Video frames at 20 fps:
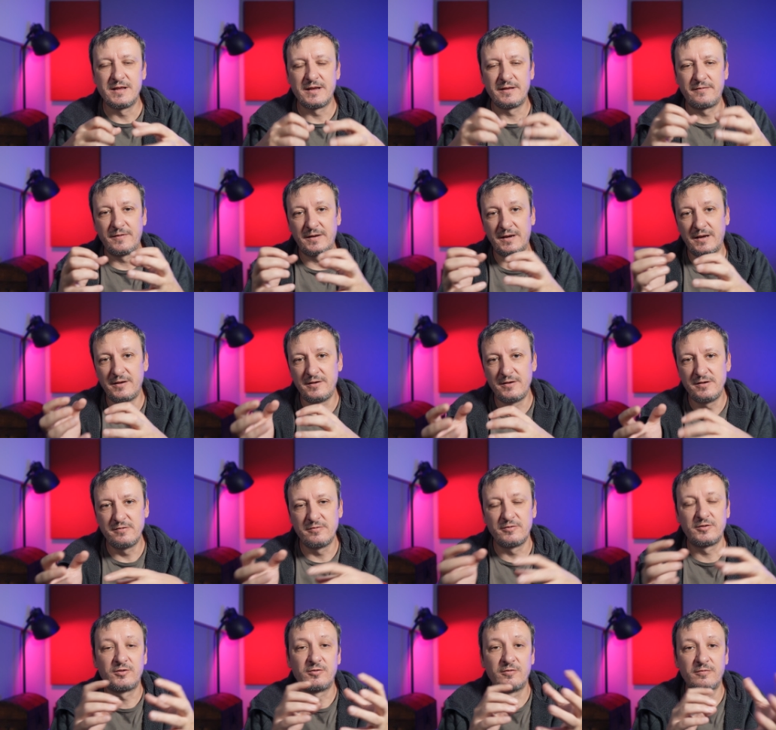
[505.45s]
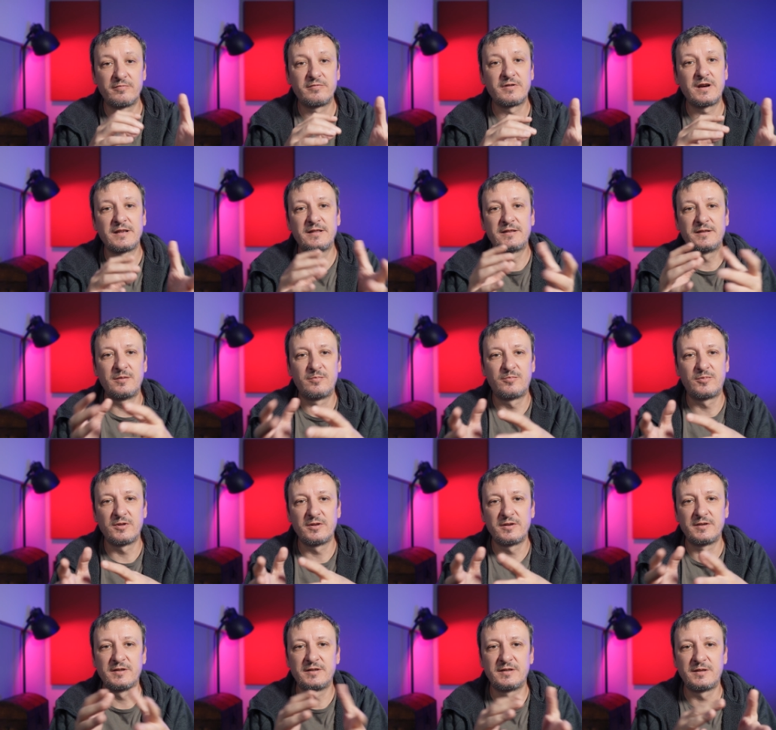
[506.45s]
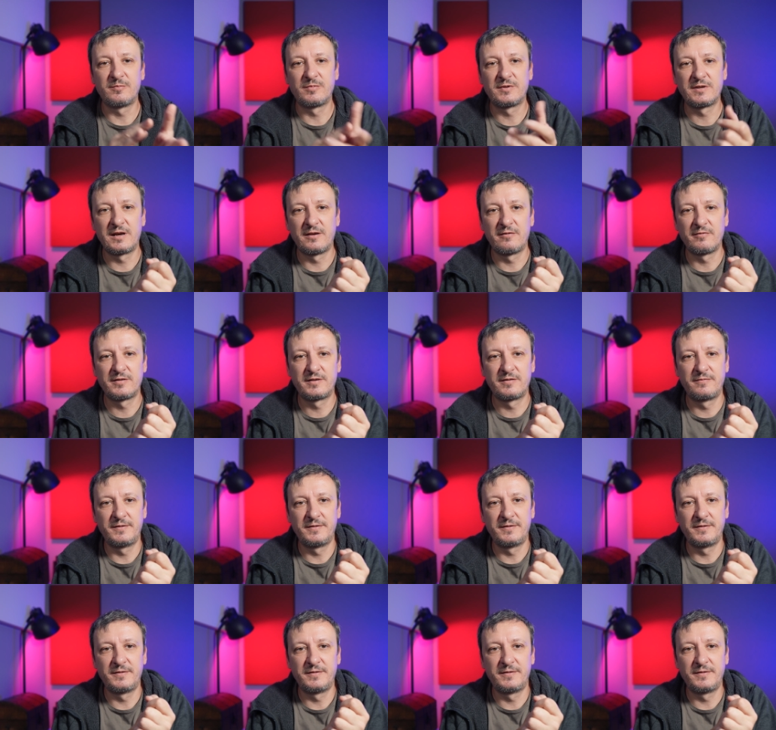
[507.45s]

that we can use to write the policies themselves